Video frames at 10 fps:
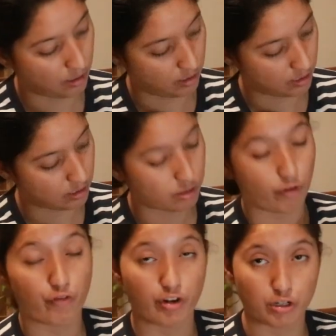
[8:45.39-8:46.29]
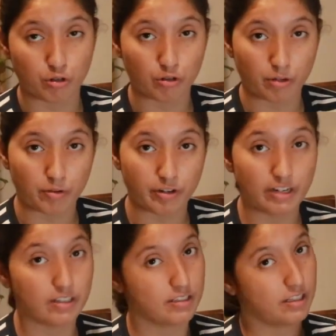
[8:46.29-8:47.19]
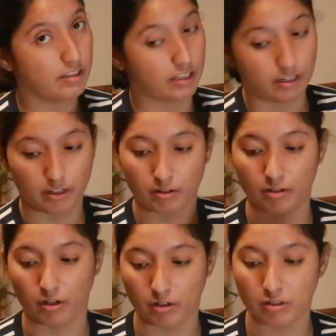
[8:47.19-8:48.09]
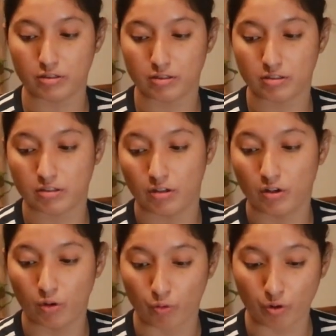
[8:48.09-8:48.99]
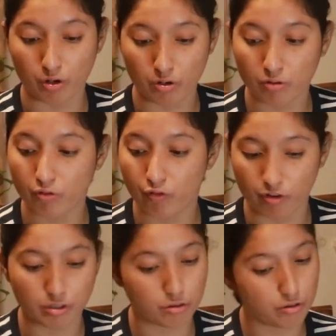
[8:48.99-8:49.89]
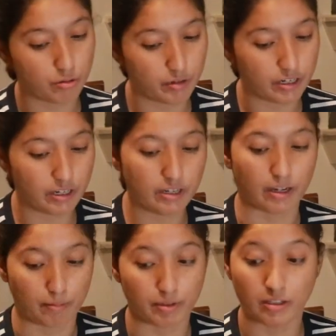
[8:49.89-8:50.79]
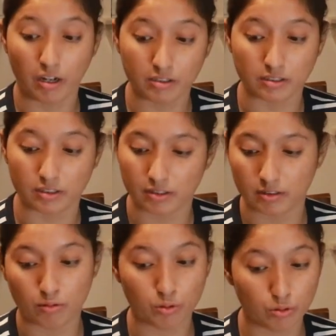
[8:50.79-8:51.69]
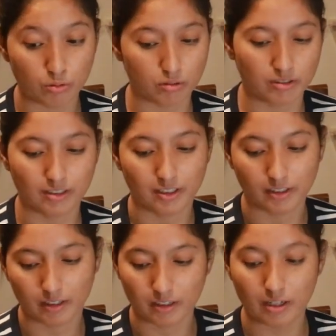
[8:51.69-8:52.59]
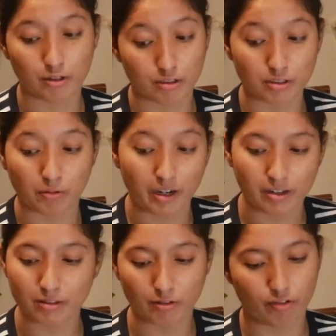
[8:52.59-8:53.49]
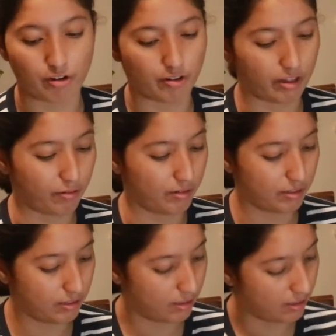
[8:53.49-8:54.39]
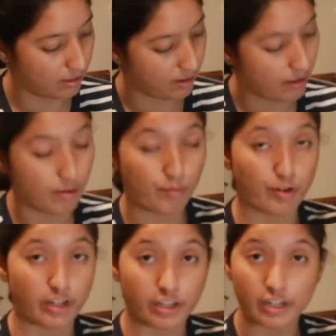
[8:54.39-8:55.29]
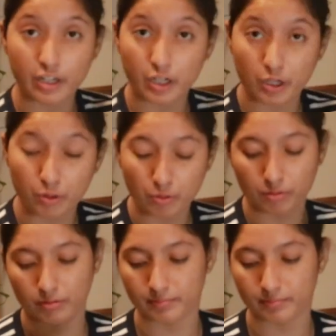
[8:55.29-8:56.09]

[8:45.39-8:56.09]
This is a French ultramarine synthetic because real French ultramarine can be toxic. Ooh. It took us a while to figure that one. Radiant hue.